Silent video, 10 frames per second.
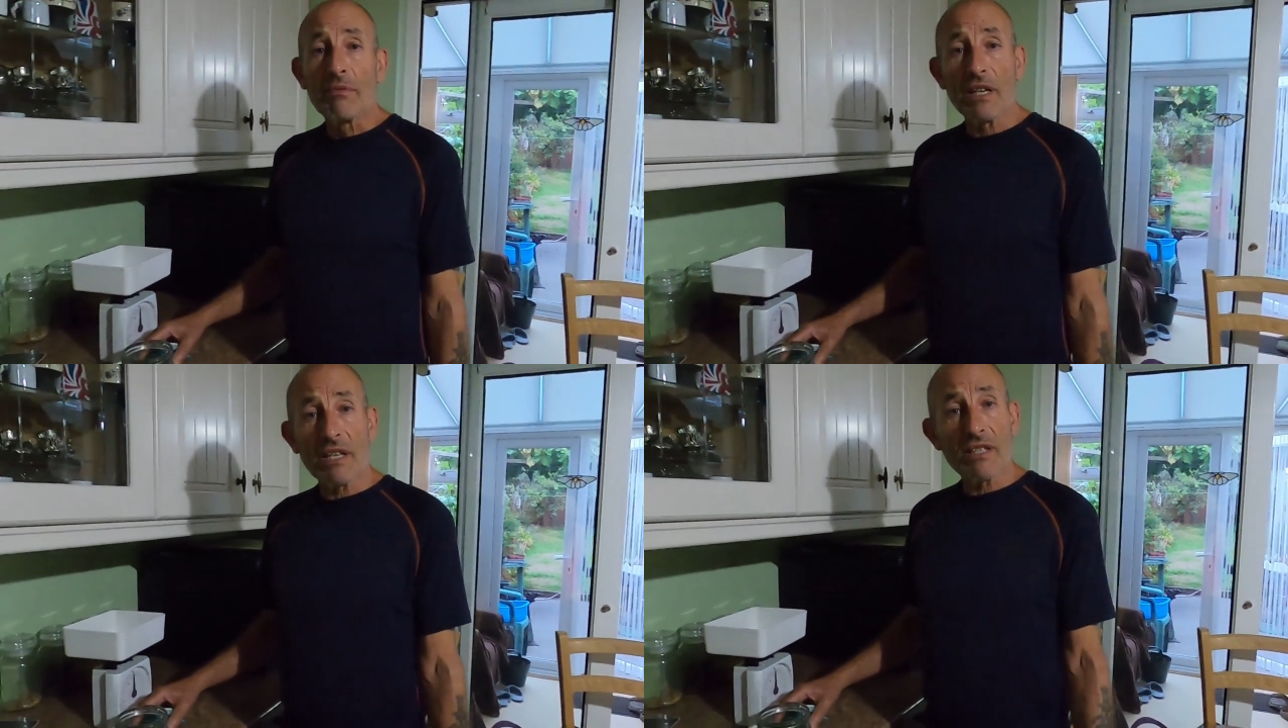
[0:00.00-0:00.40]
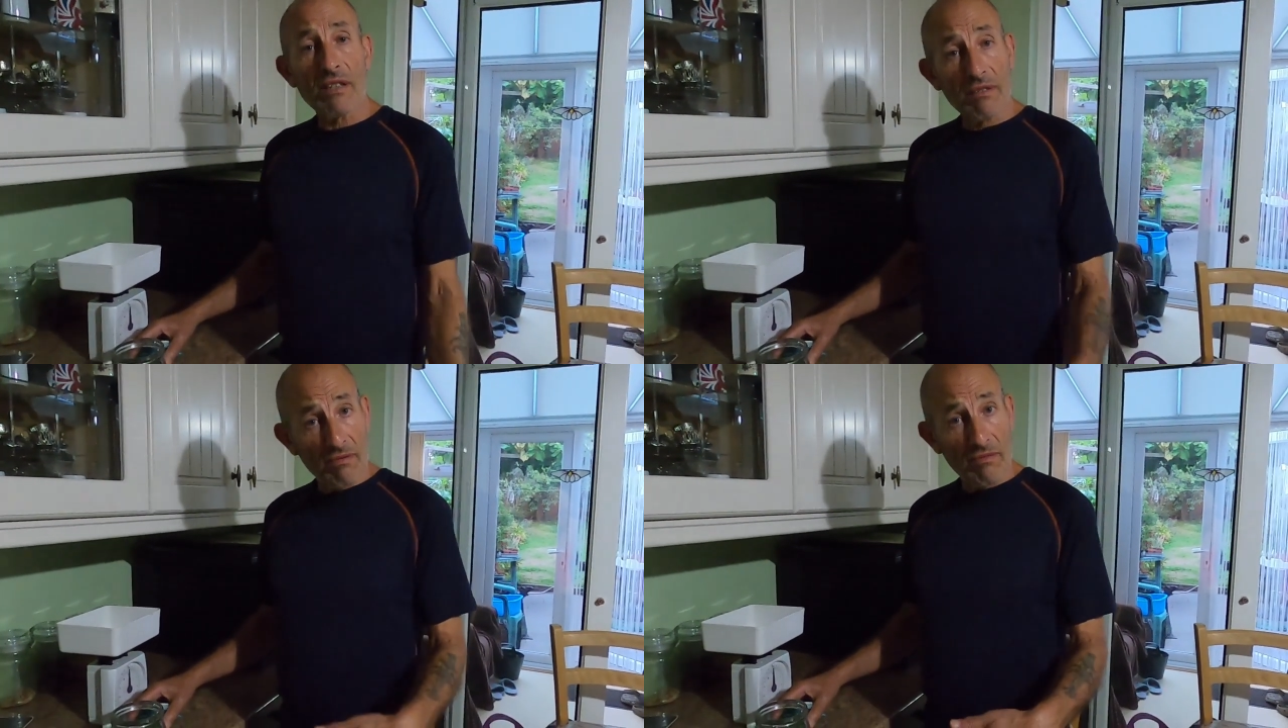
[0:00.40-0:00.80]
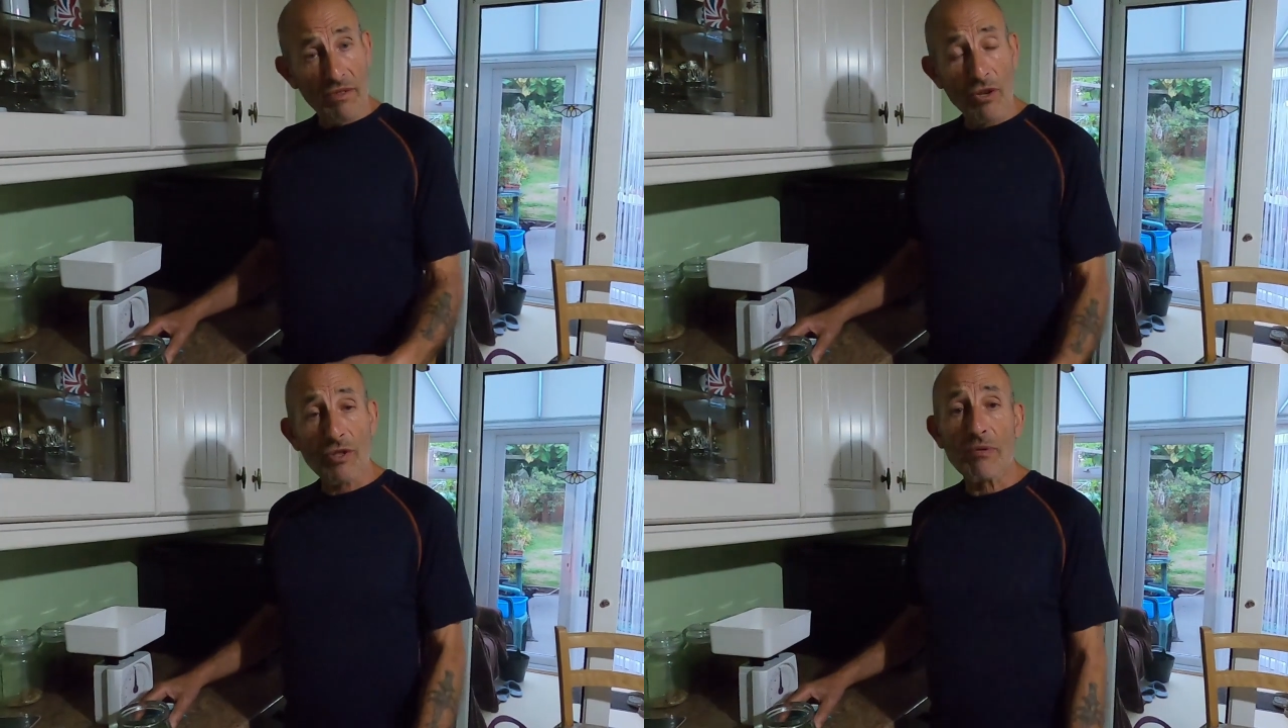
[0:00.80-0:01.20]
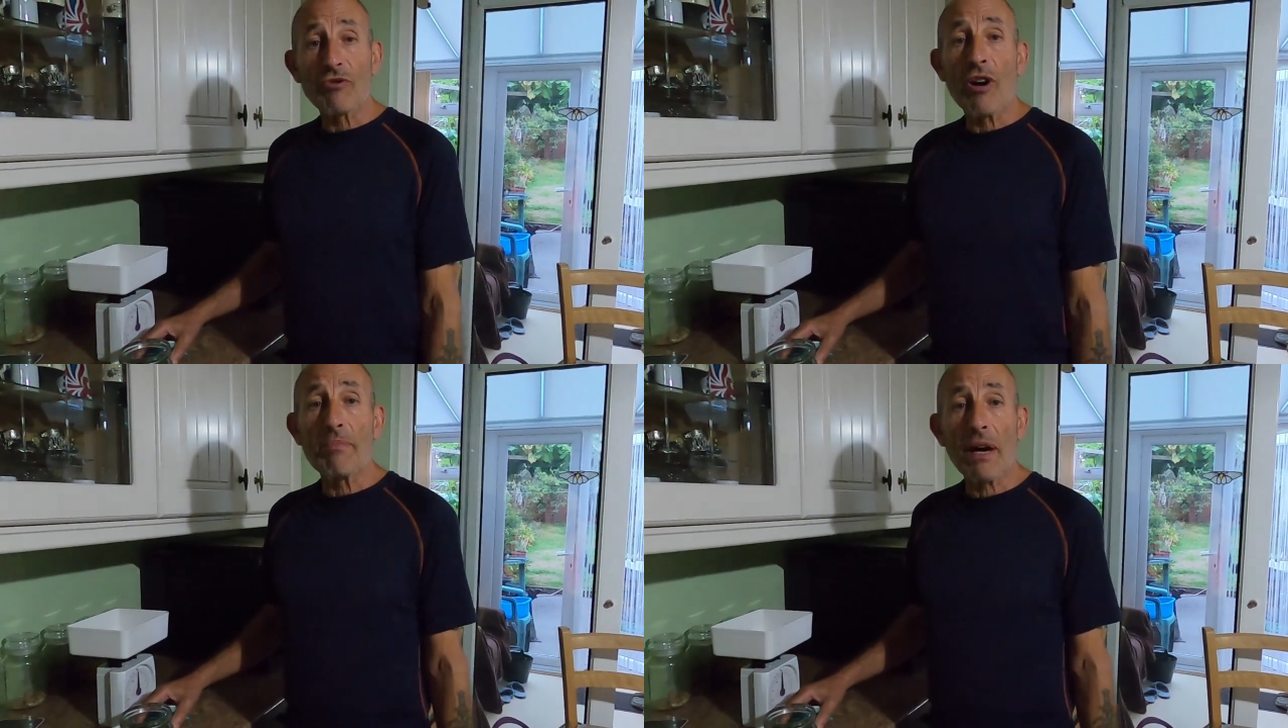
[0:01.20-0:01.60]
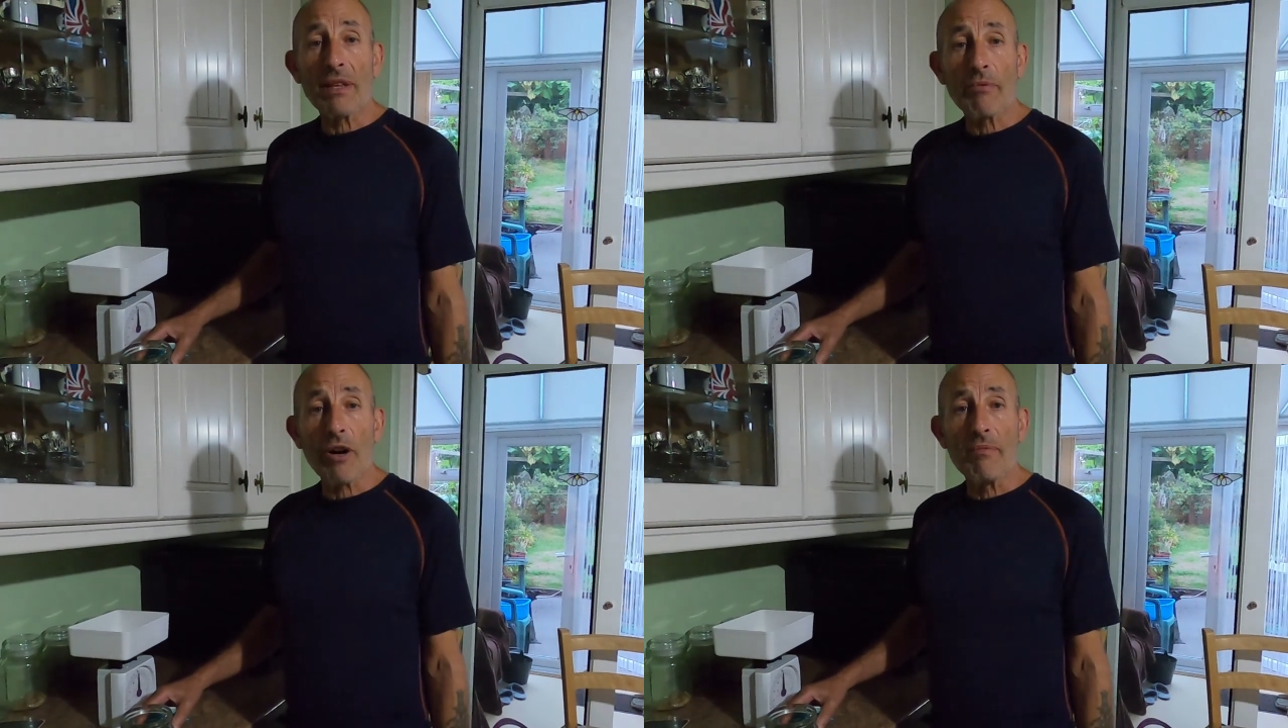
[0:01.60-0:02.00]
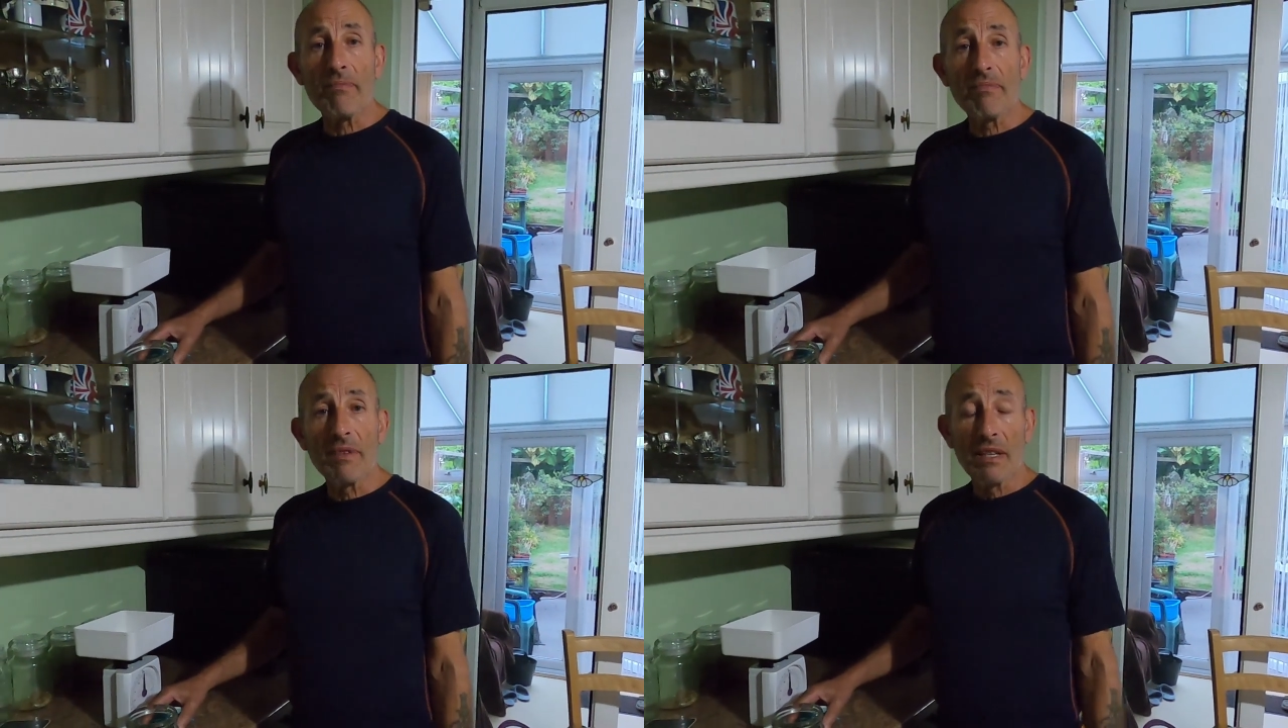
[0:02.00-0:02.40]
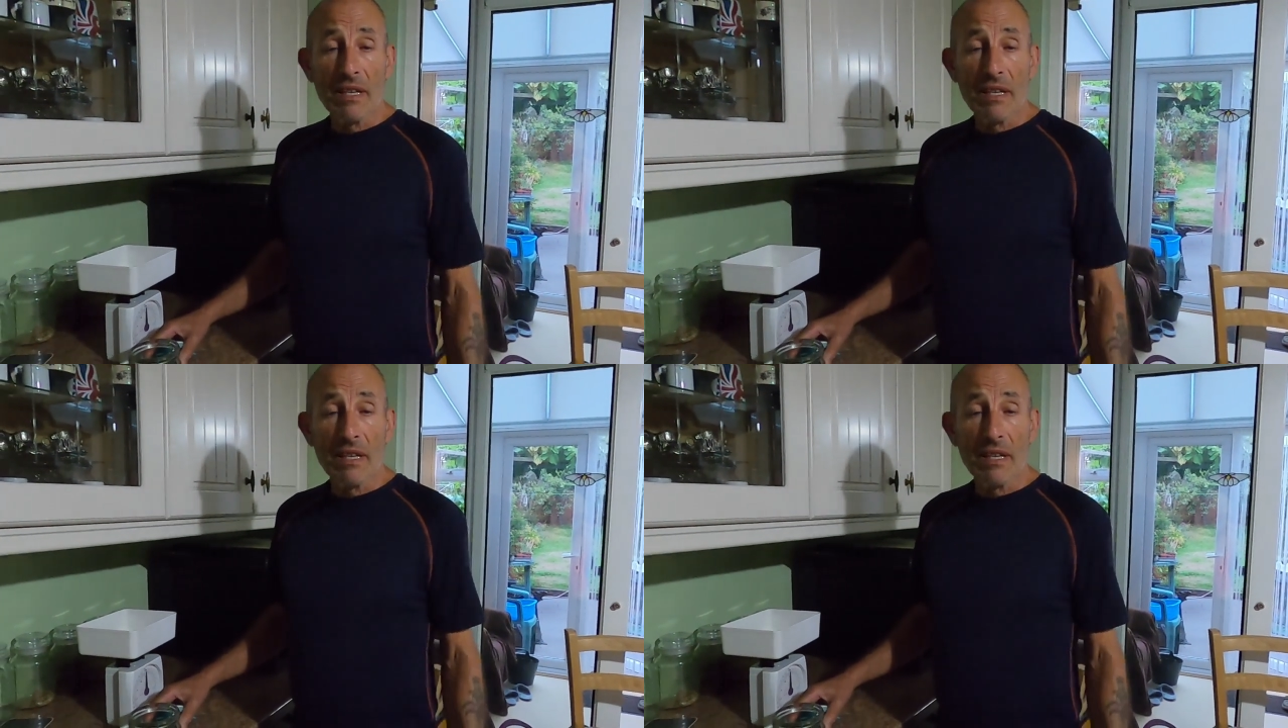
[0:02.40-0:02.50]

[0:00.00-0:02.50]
please use the subscribe button at the bottom